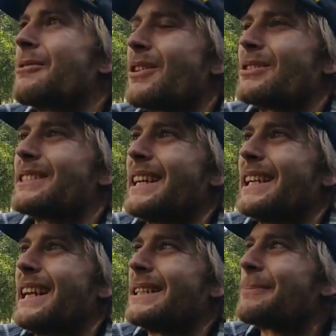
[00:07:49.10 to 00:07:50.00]
I've seen
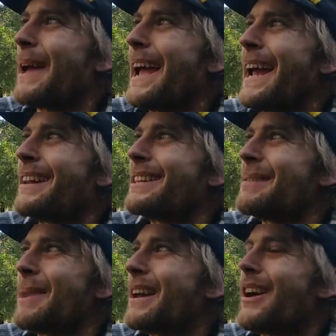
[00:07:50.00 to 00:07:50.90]
in each pan and the
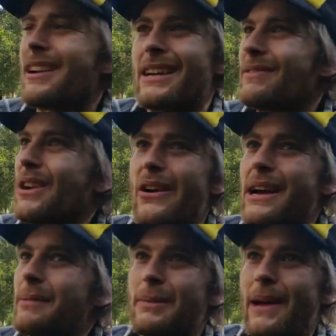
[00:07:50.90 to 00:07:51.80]
amount, I don't even know
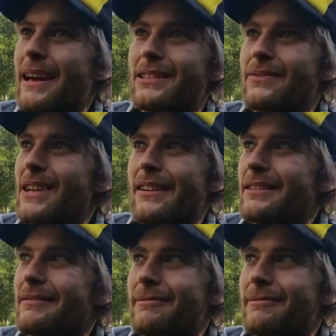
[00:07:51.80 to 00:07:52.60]
how many pans I've done.